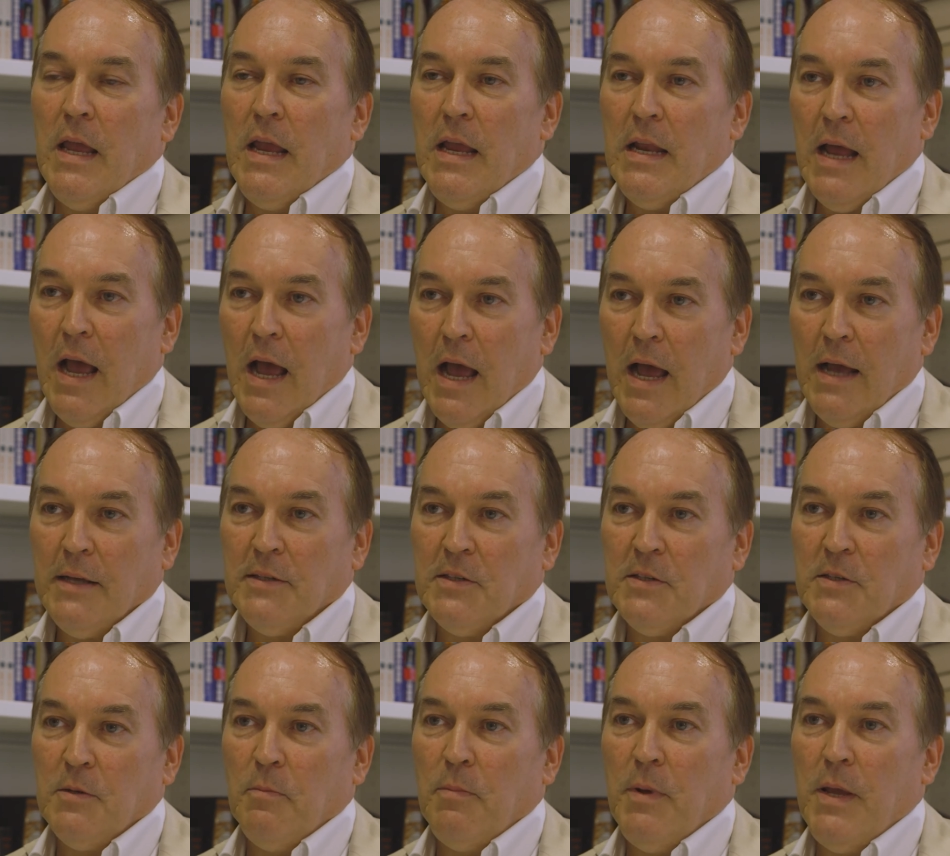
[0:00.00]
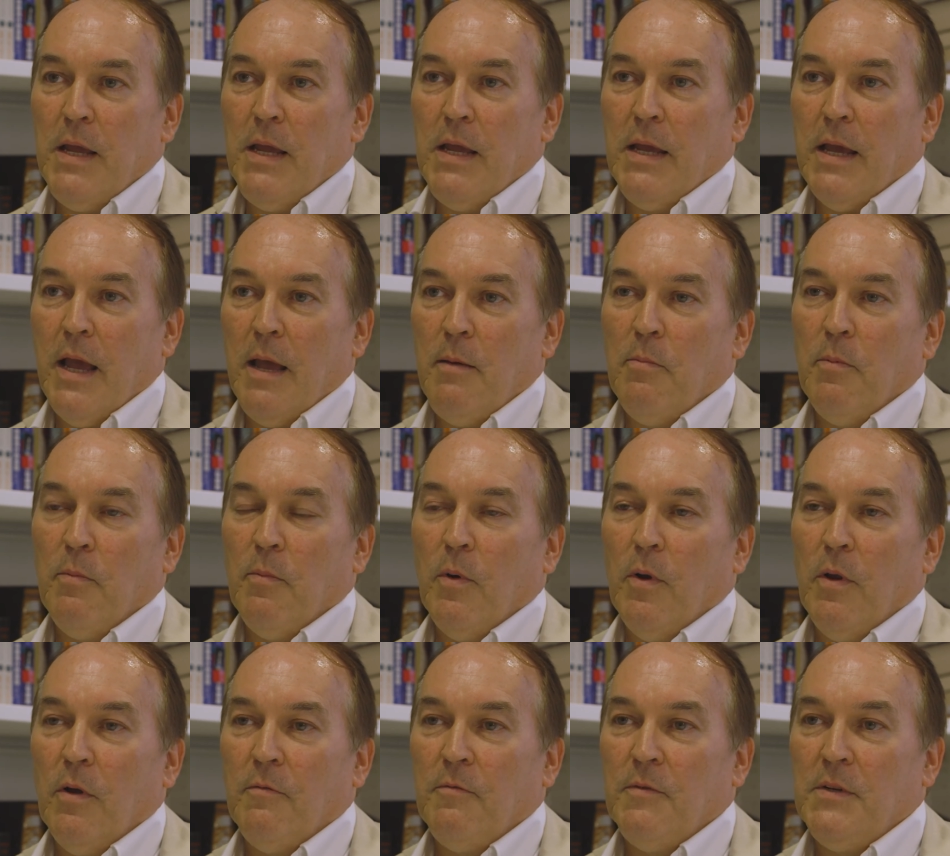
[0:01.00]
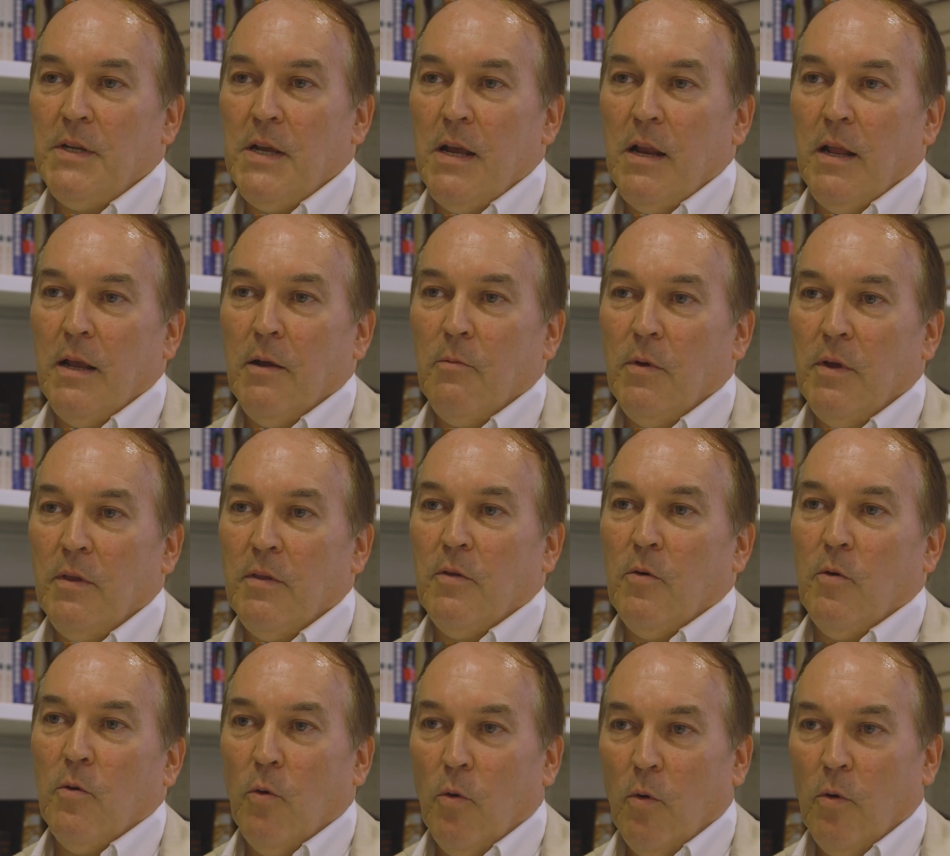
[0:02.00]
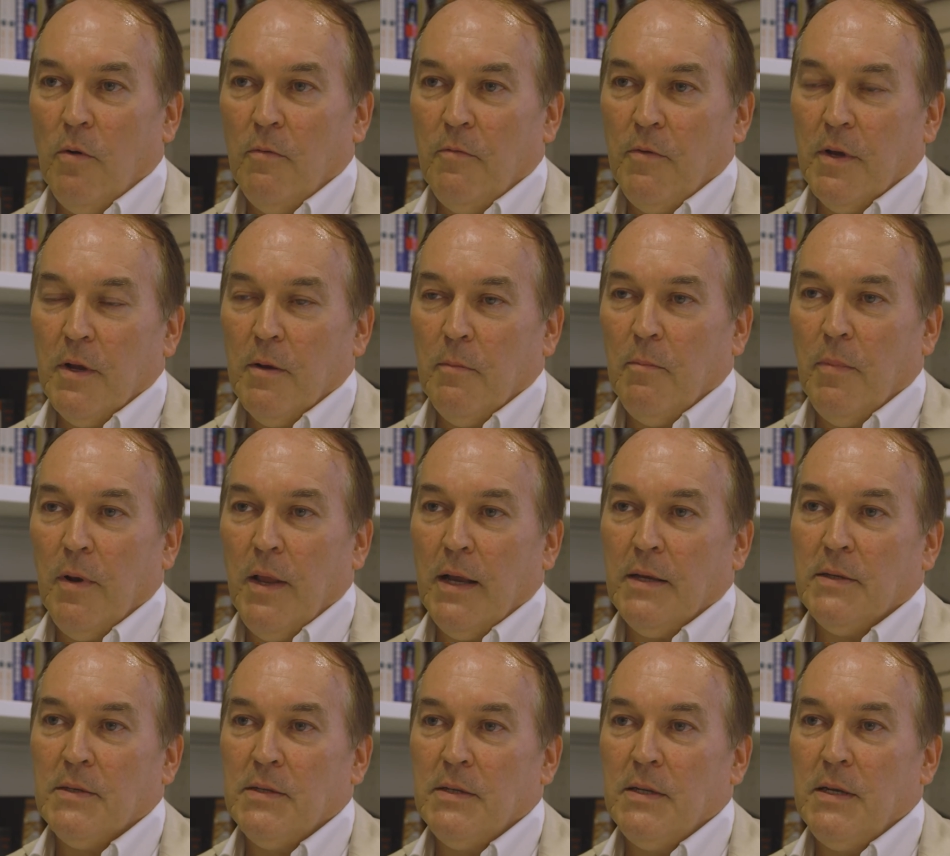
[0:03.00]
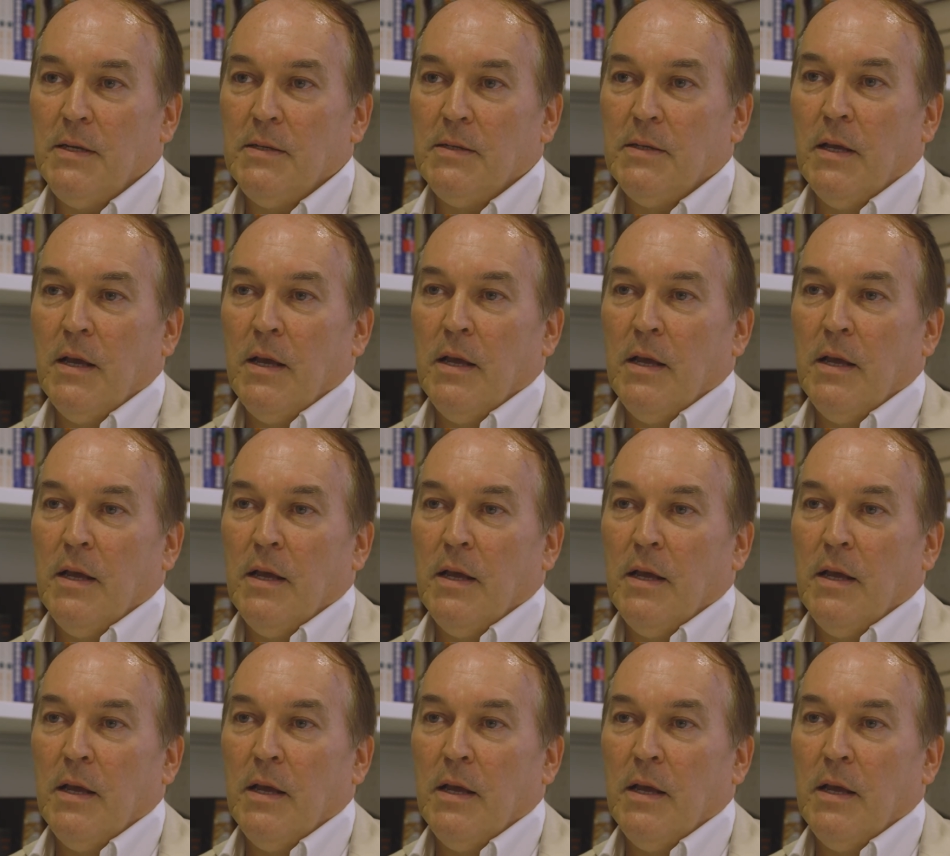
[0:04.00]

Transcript: It has to be capable of dealing with all of the complexities